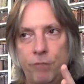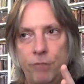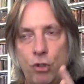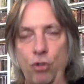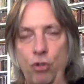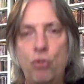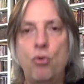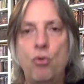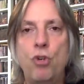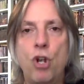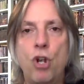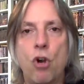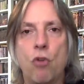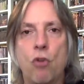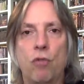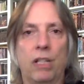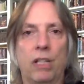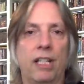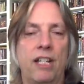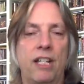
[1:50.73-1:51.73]

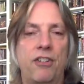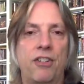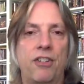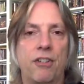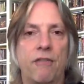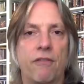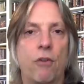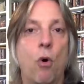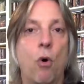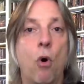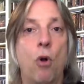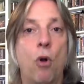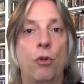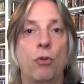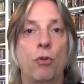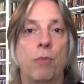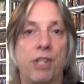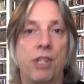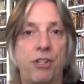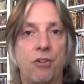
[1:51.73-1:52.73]
studio releases of all
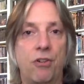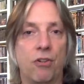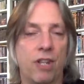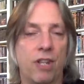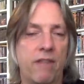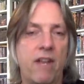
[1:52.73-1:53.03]
new material.